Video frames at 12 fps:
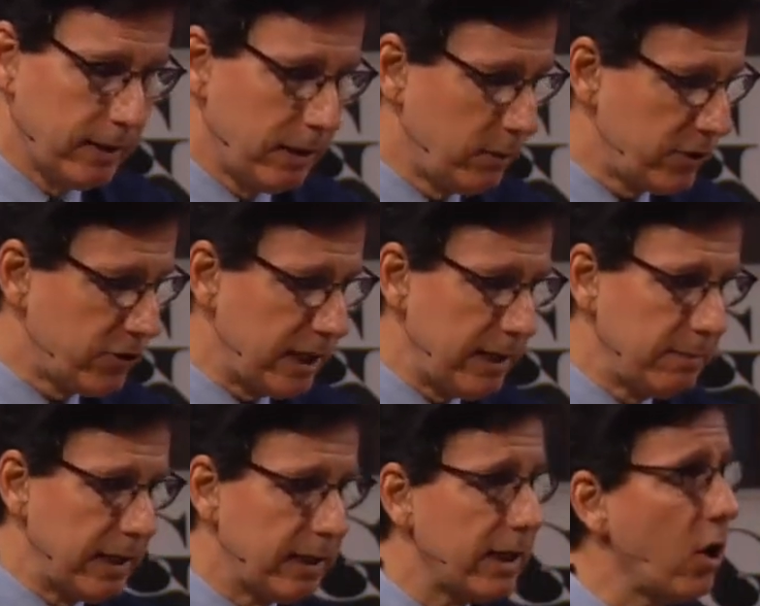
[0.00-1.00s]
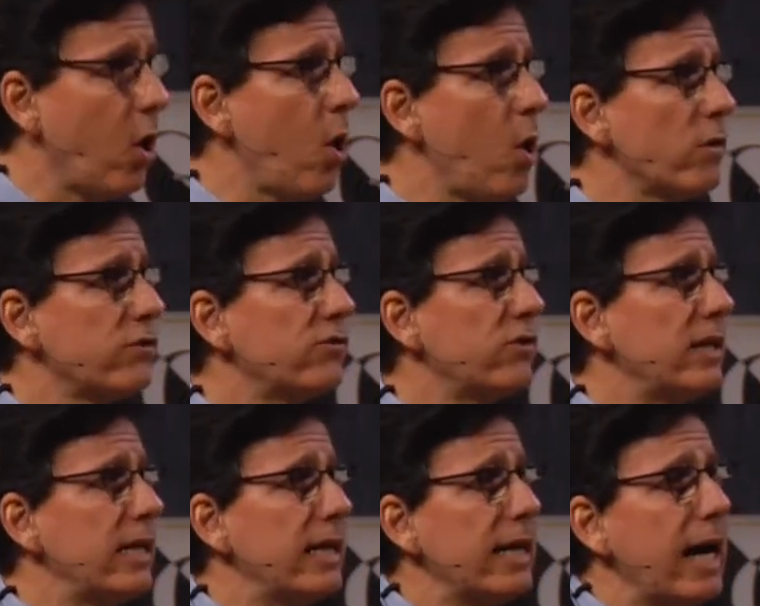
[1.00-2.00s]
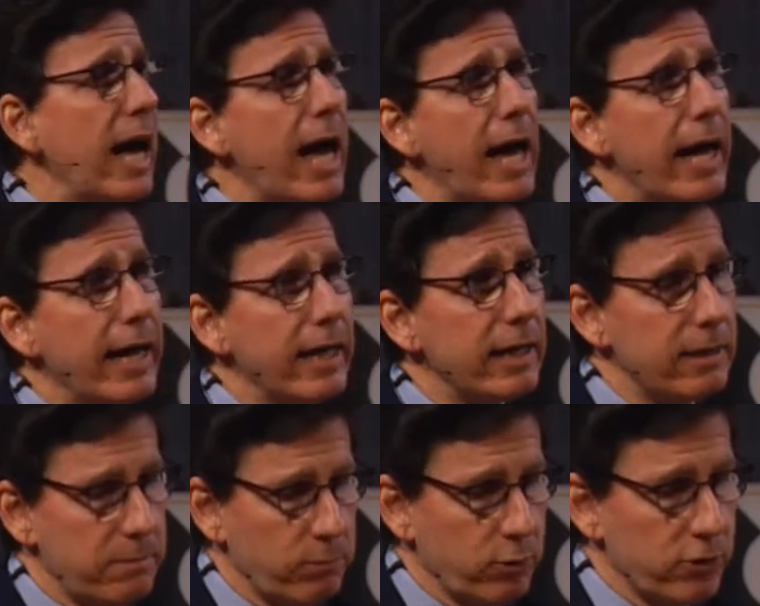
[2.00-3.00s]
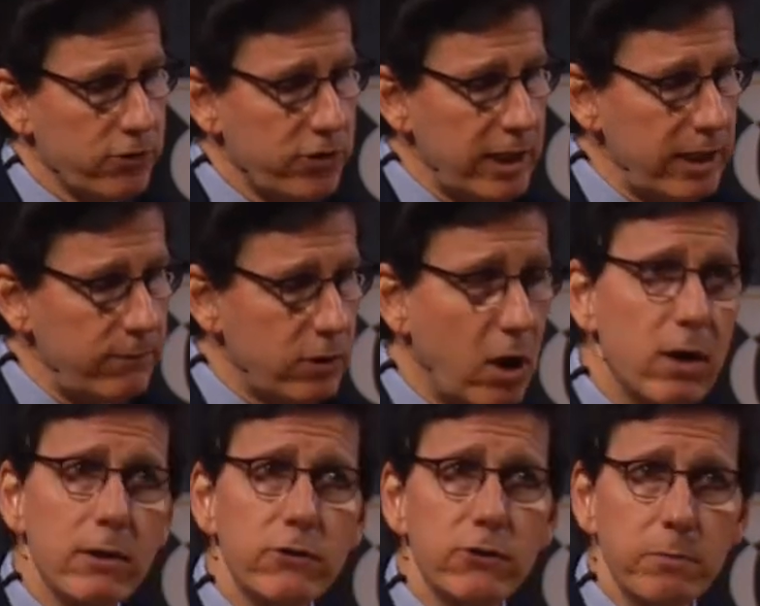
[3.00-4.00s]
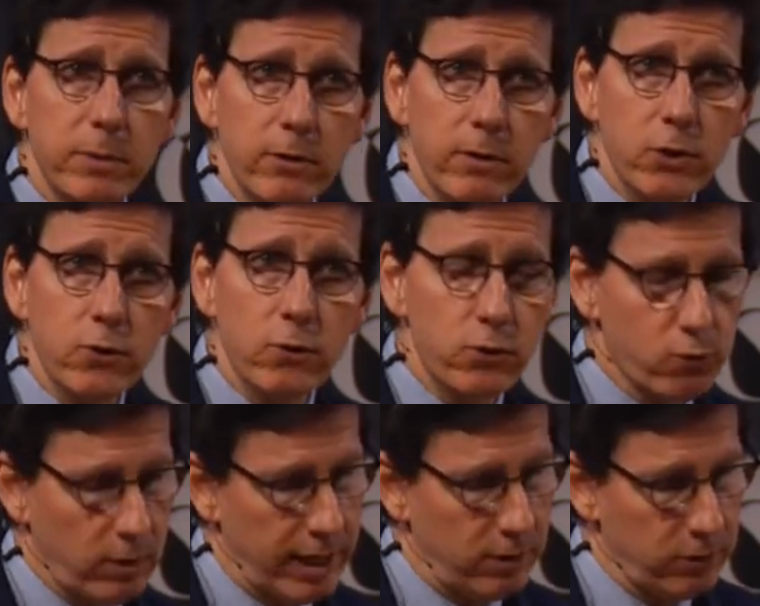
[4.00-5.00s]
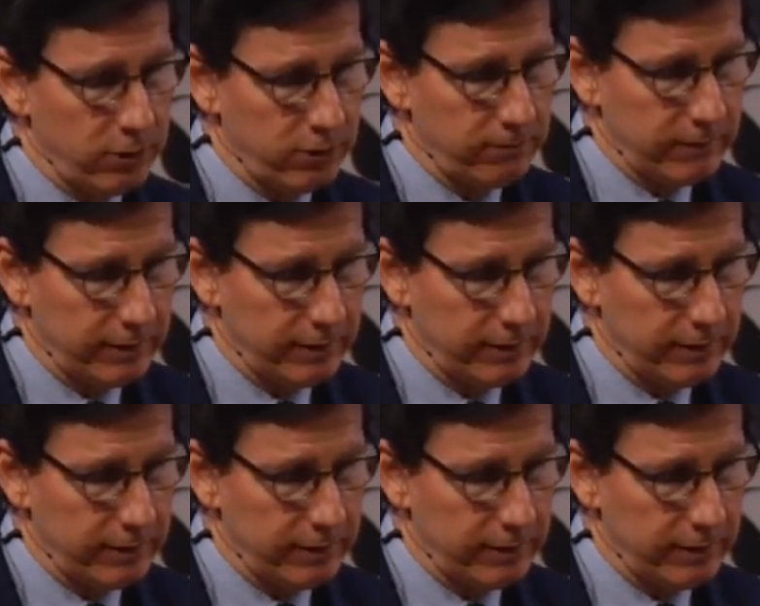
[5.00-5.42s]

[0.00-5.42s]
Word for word: It would seem that the all seeing eye perceived our spiritual drought